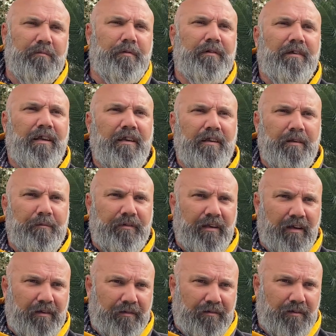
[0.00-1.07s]
presented
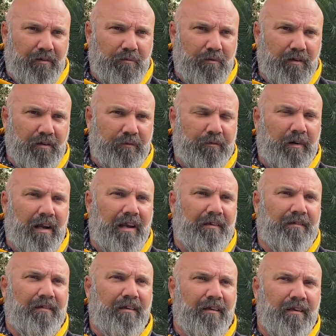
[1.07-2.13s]
themselves to the world for
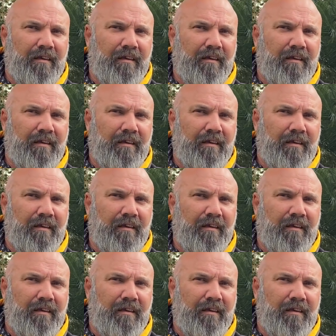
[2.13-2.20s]
us.